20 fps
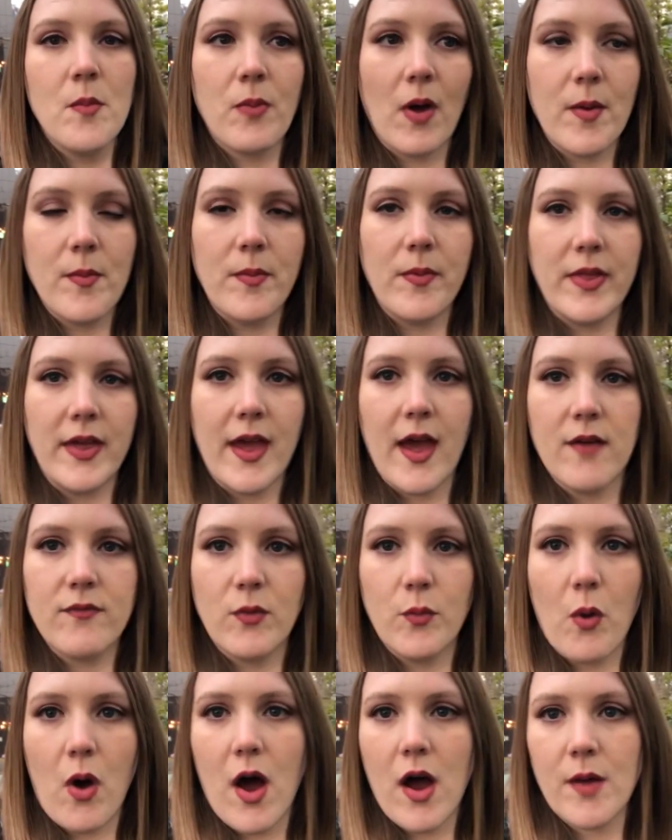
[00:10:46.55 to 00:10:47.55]
probably have a
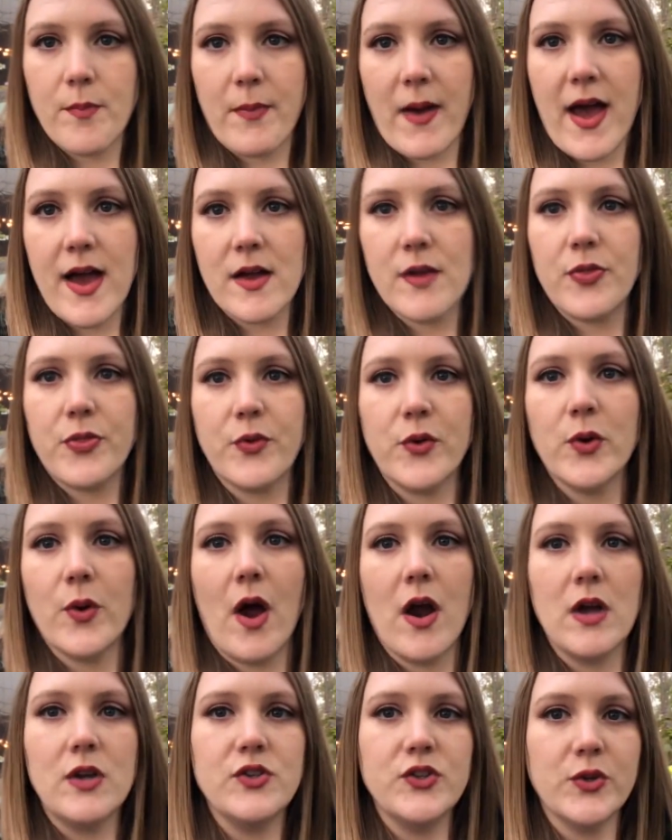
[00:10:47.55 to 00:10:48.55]
walk back through
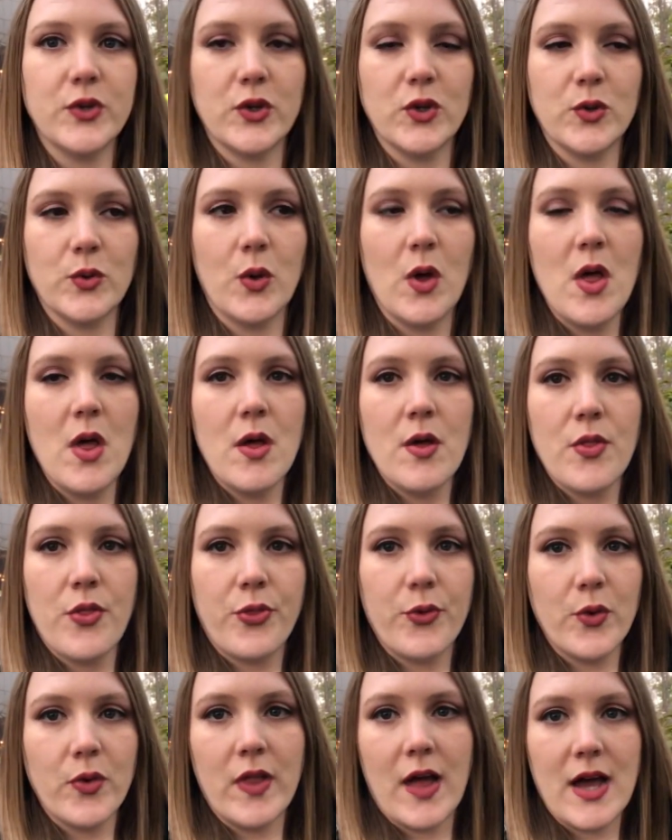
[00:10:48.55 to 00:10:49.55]
Harajuku,
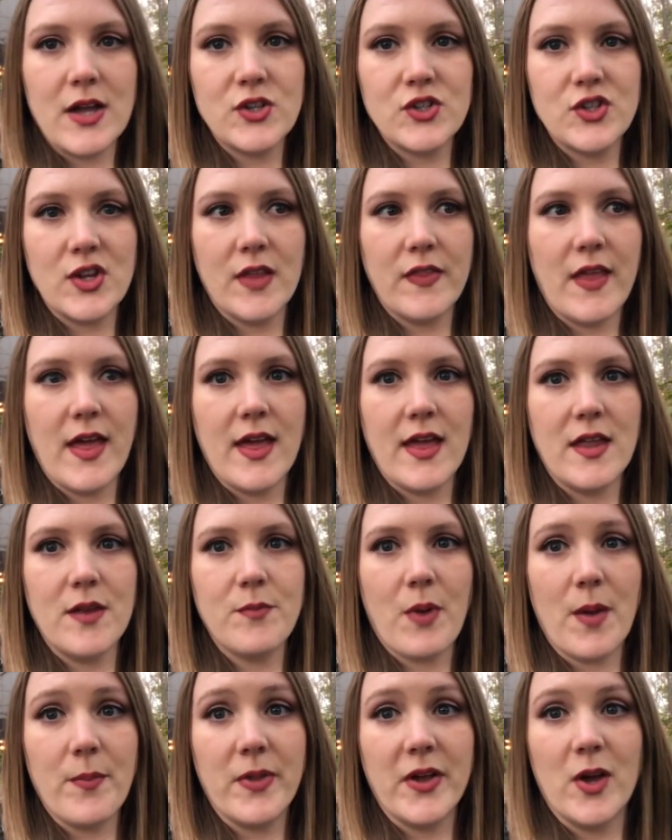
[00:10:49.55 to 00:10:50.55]
through Lush, and then
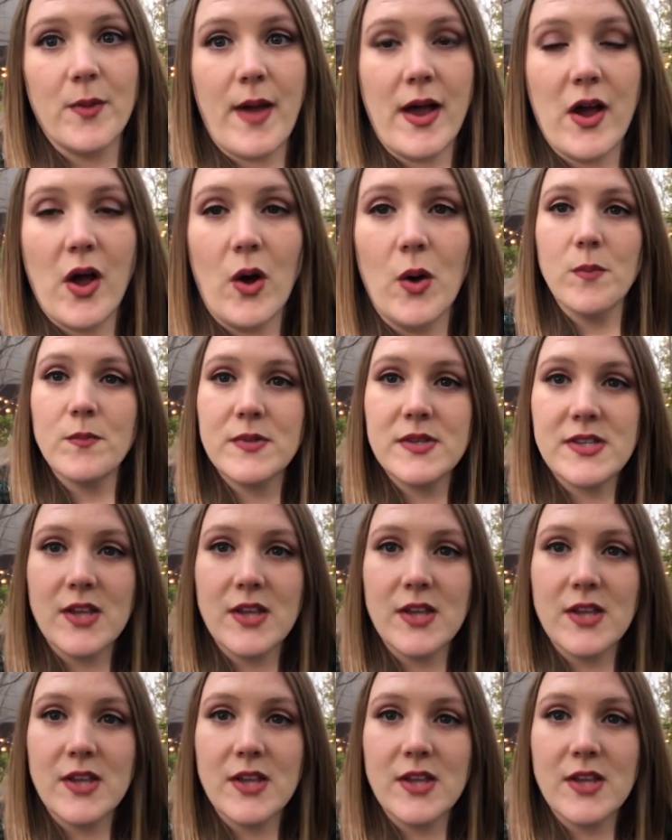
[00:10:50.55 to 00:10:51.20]
probably go back home.